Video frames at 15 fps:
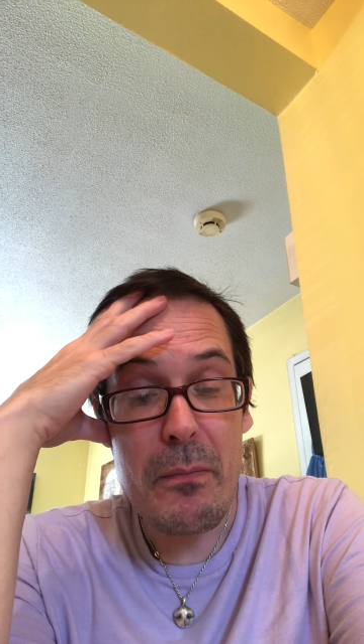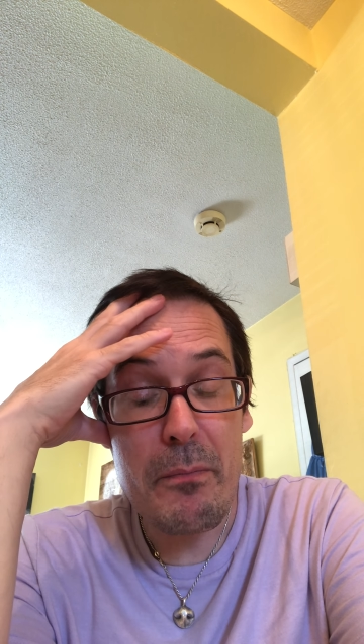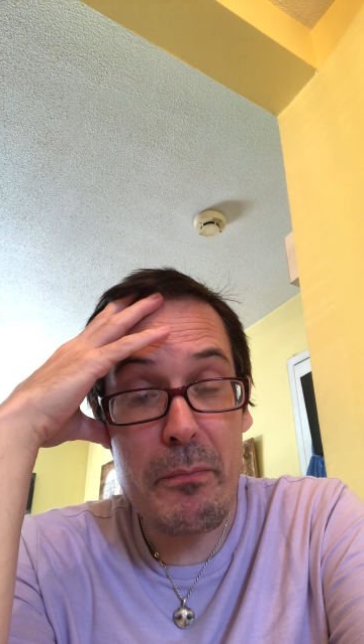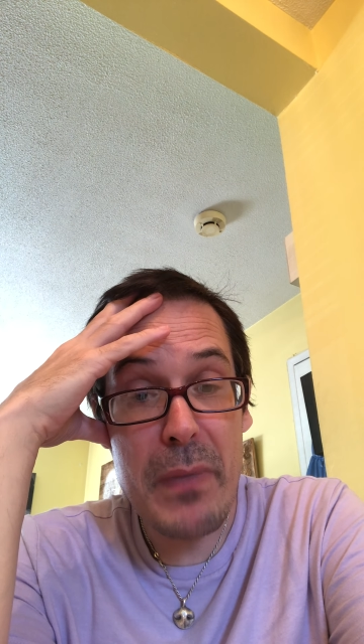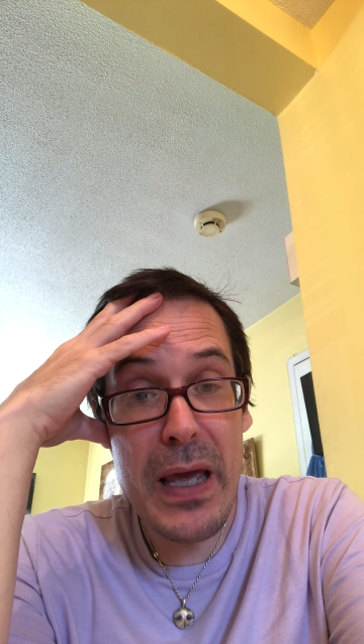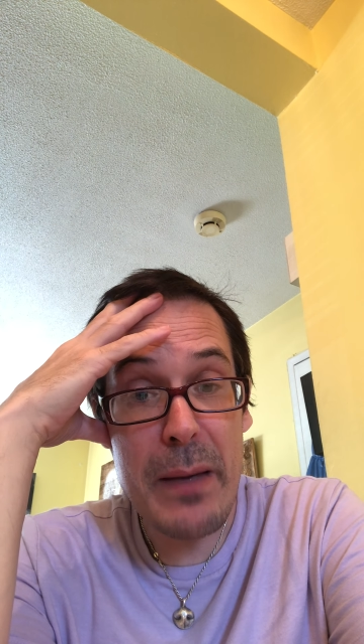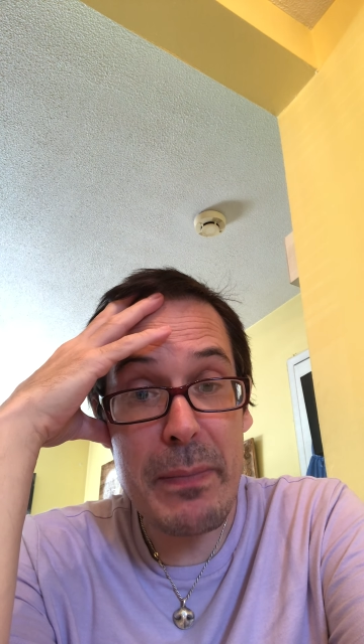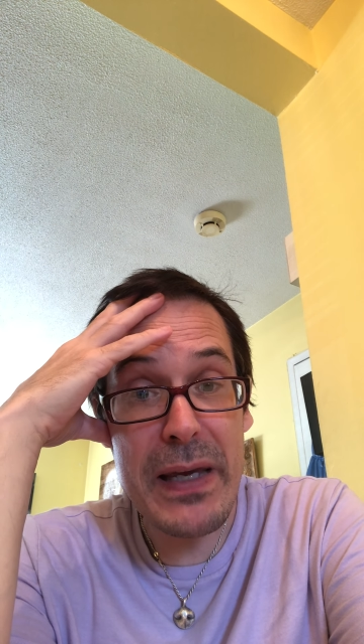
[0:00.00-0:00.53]

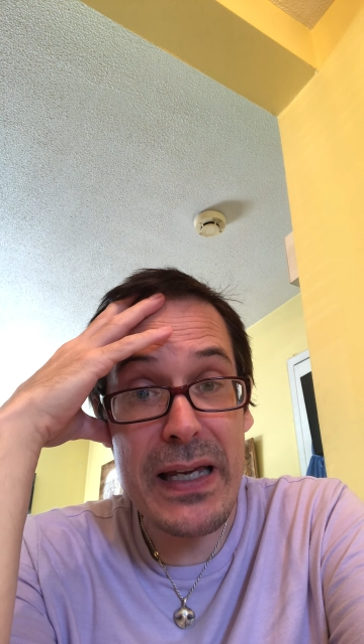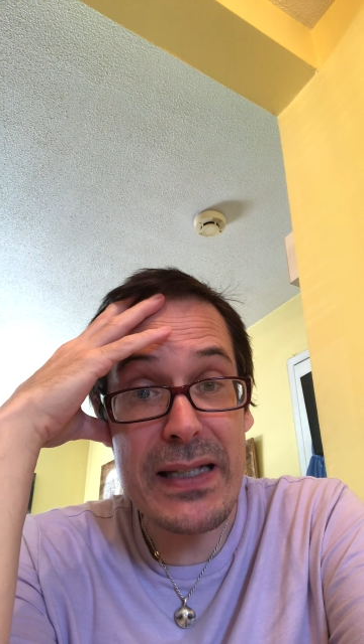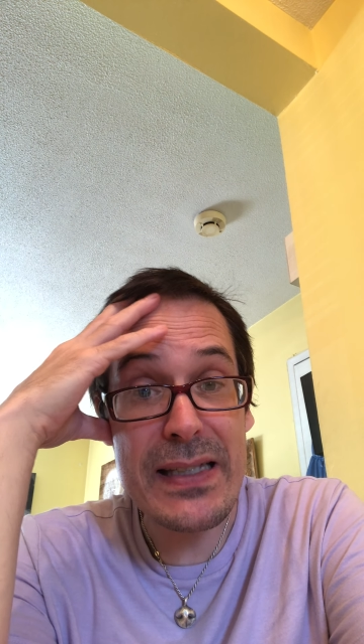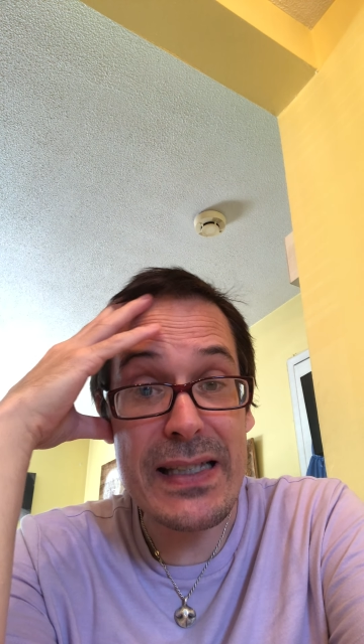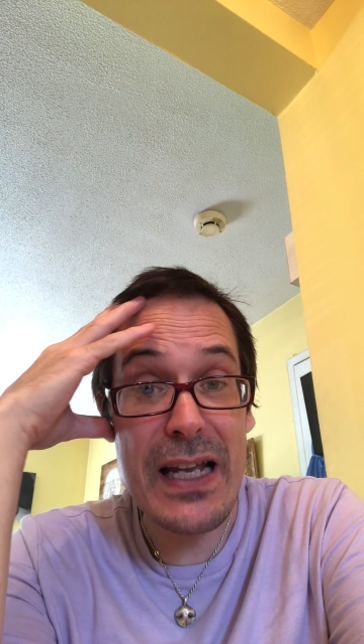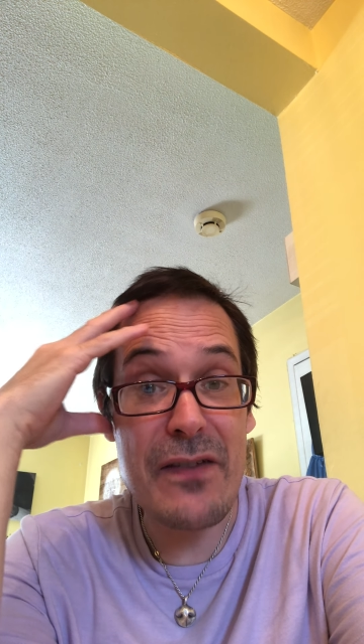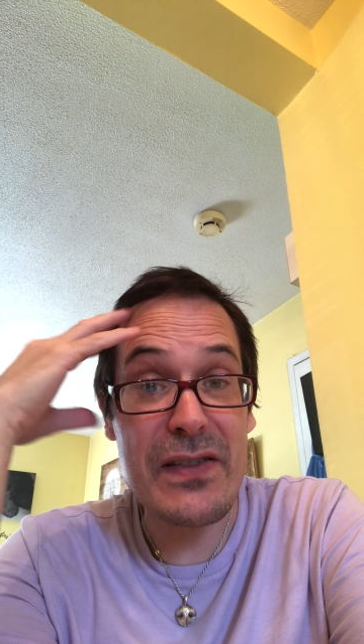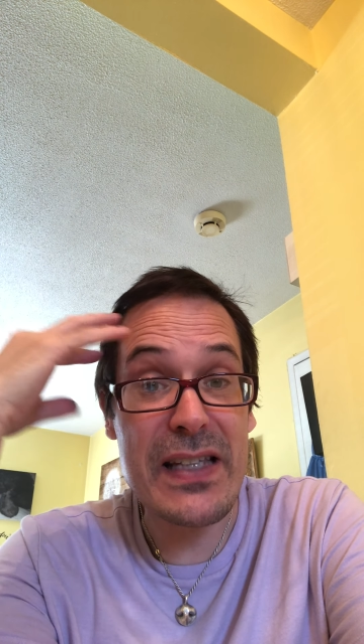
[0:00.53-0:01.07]
maybe
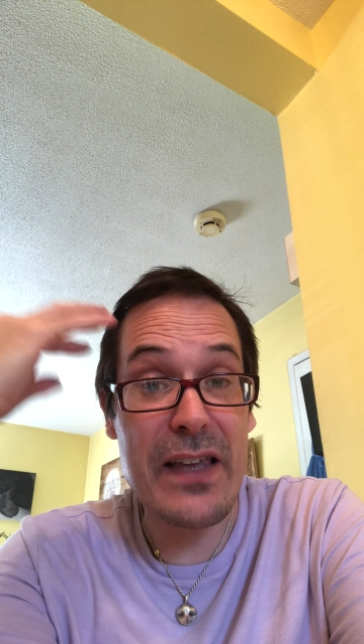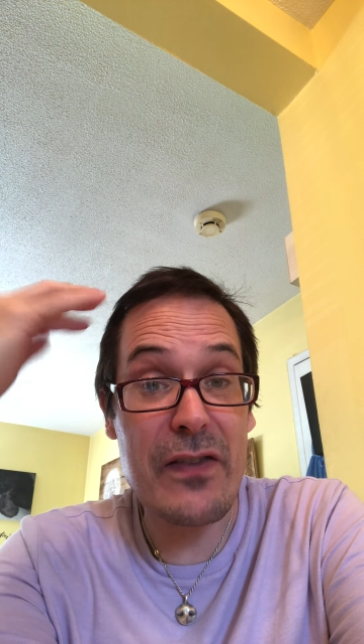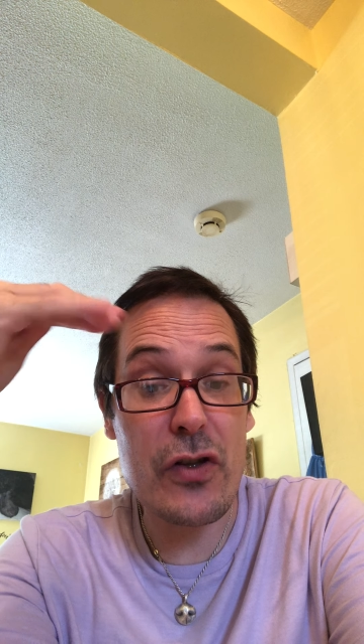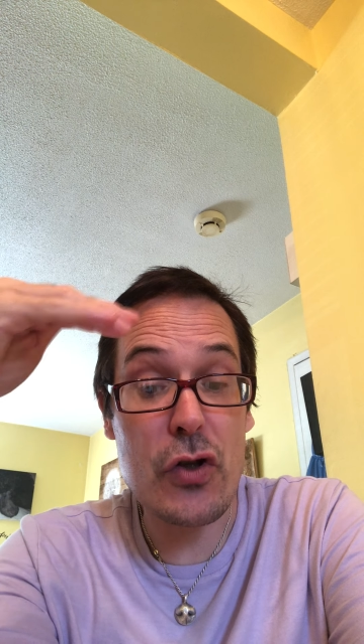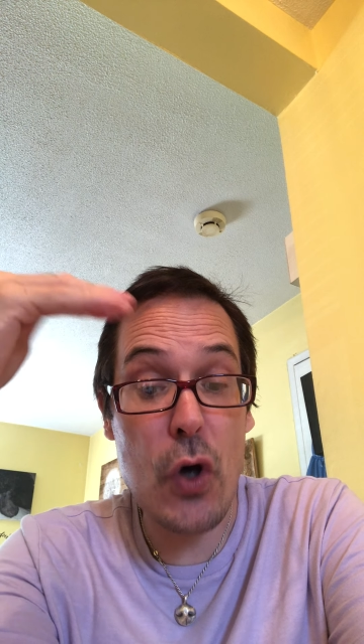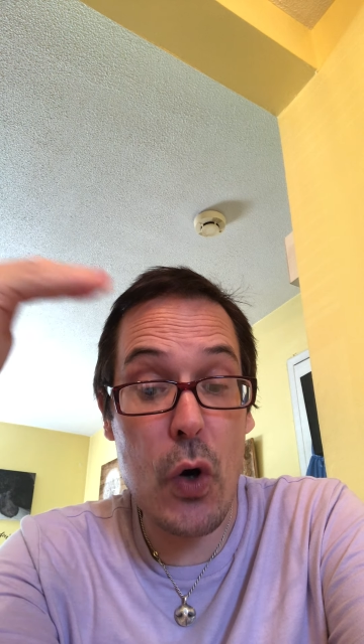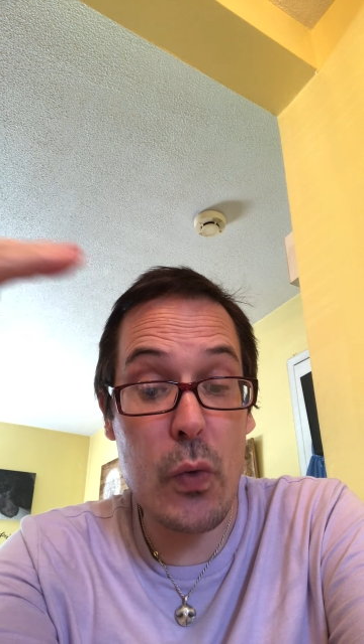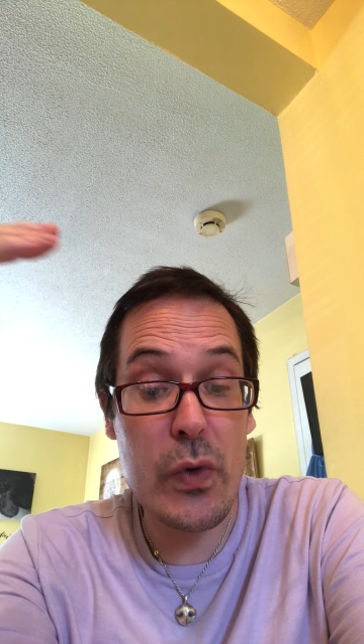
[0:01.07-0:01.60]
instead of saying the
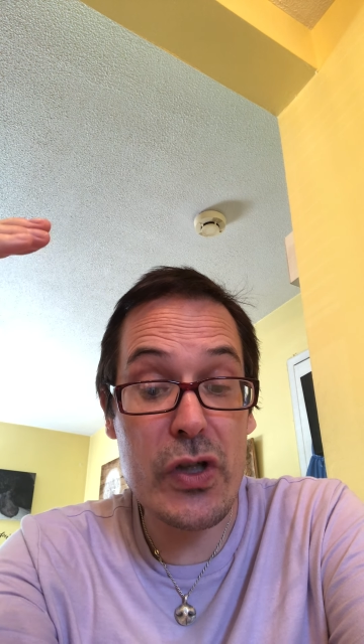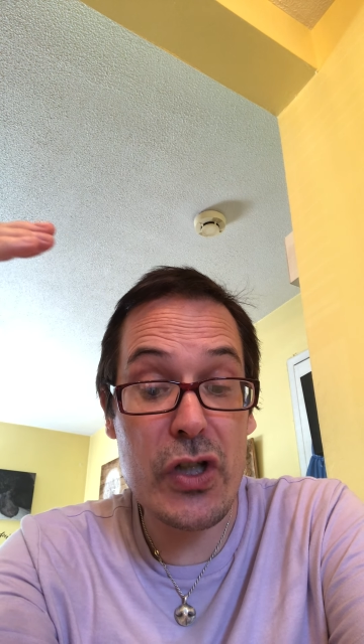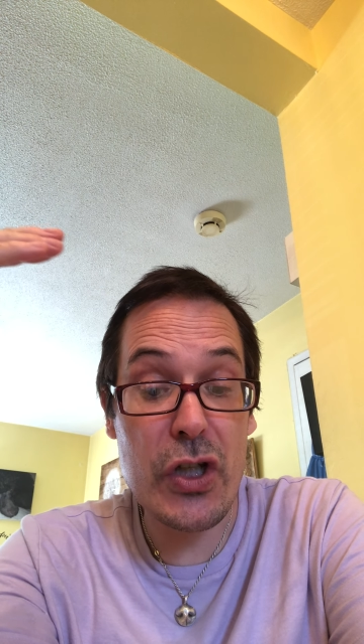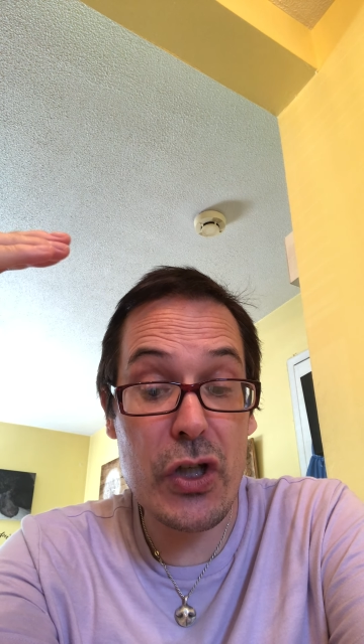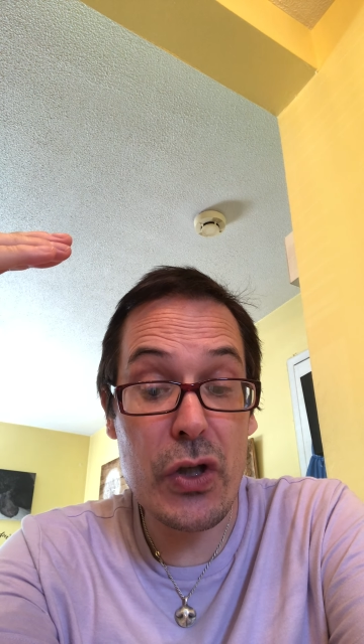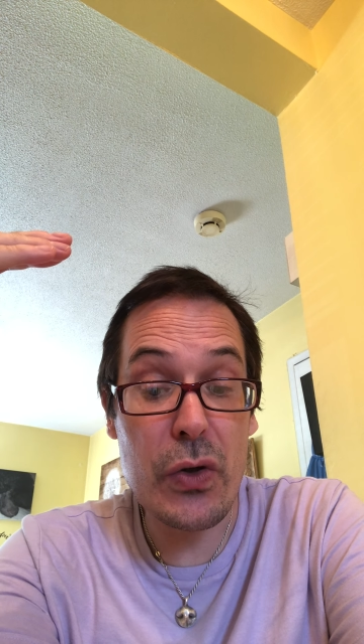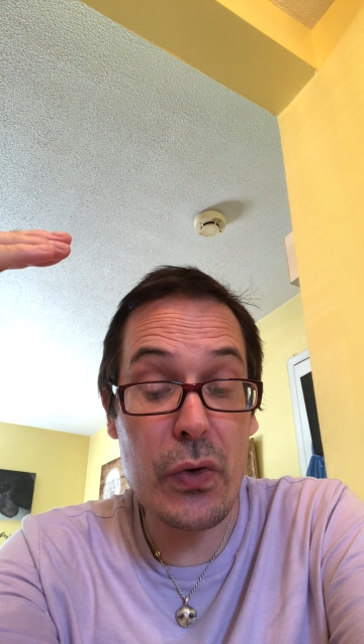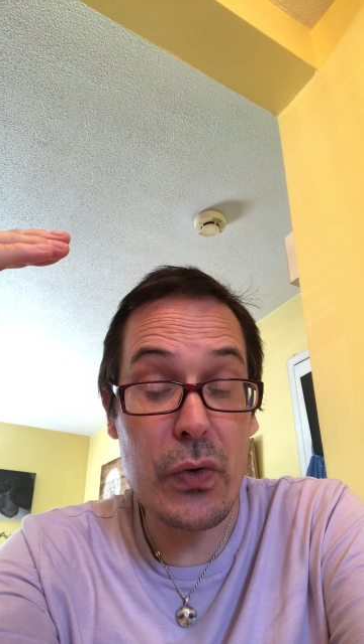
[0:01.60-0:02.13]
dog was
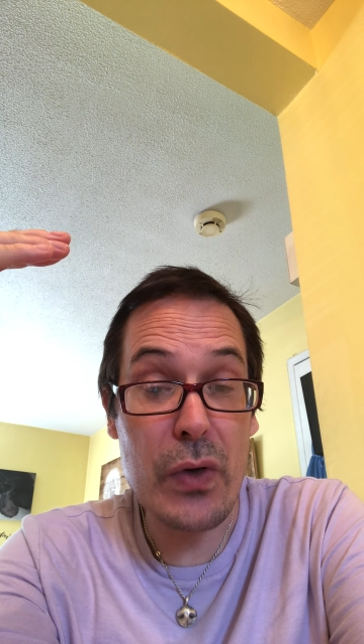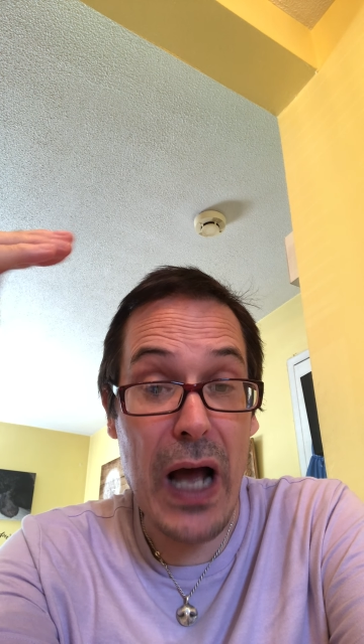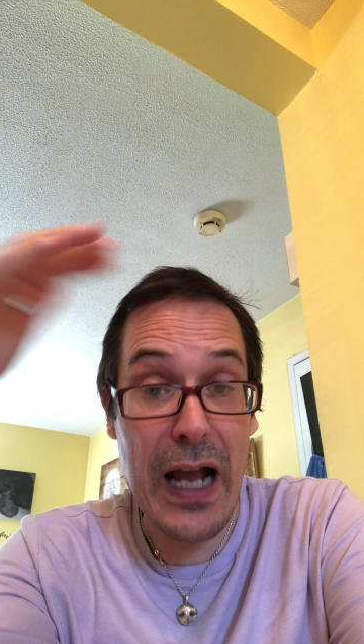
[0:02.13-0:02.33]
cute,